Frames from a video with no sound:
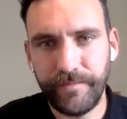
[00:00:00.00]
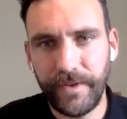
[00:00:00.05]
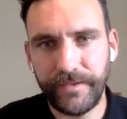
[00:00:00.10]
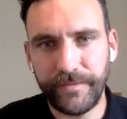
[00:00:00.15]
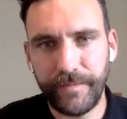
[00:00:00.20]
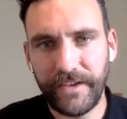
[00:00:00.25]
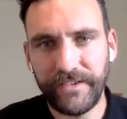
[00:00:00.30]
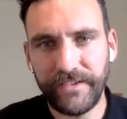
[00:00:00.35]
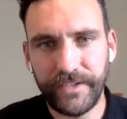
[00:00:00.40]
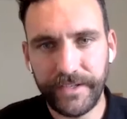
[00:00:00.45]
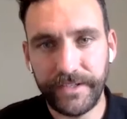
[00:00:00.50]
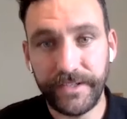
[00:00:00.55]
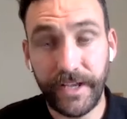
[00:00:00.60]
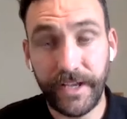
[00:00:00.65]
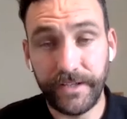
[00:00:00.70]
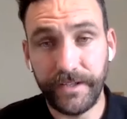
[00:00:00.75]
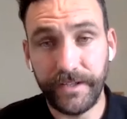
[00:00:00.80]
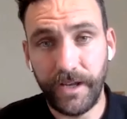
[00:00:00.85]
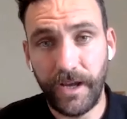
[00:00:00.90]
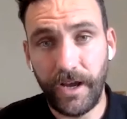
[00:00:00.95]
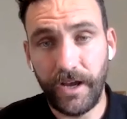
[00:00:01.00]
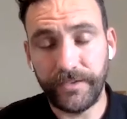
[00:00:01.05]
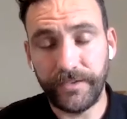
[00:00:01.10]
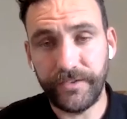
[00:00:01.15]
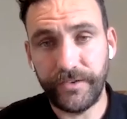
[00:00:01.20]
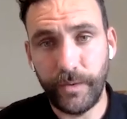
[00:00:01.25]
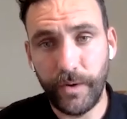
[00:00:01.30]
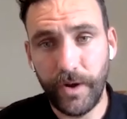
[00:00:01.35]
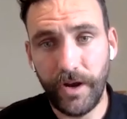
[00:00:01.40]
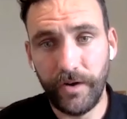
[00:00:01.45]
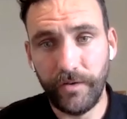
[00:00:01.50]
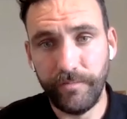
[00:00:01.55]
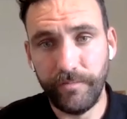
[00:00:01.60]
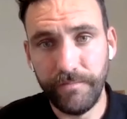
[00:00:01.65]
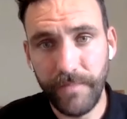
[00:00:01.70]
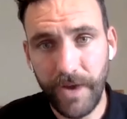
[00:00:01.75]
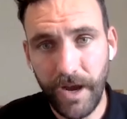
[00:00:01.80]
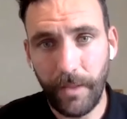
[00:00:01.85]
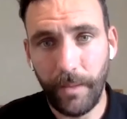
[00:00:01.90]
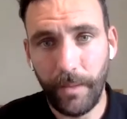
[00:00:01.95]
especially you said in the last 12
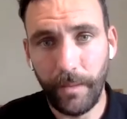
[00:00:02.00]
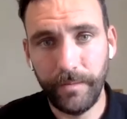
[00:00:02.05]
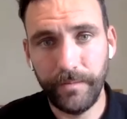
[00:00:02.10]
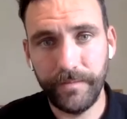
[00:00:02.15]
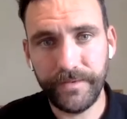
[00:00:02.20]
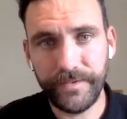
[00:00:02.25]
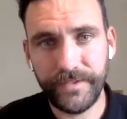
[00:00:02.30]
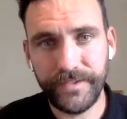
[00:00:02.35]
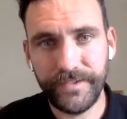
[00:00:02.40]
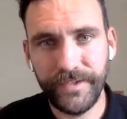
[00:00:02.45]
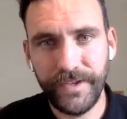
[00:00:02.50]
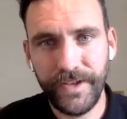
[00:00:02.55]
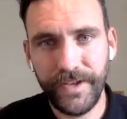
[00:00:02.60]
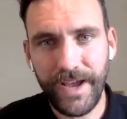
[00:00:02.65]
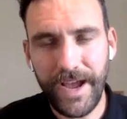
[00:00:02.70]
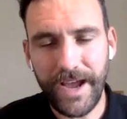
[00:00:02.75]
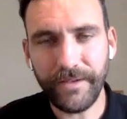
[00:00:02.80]
months,